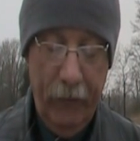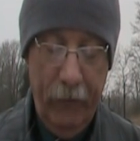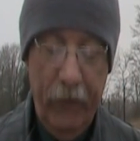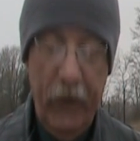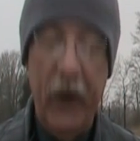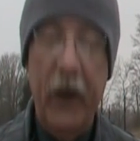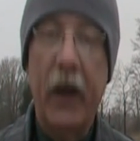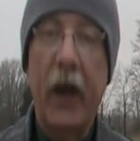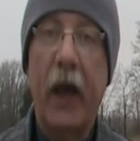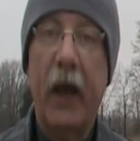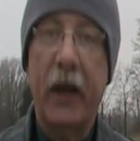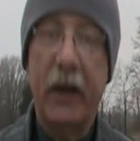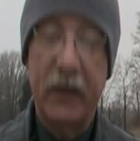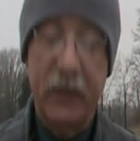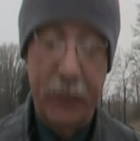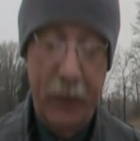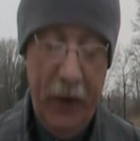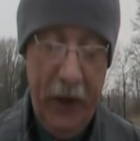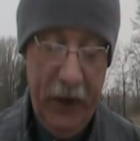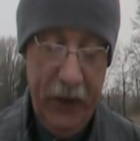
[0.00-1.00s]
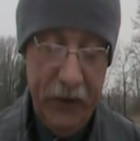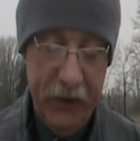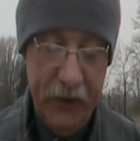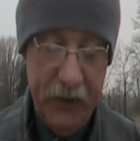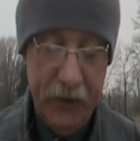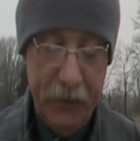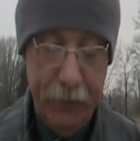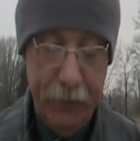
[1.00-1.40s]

feet at its base.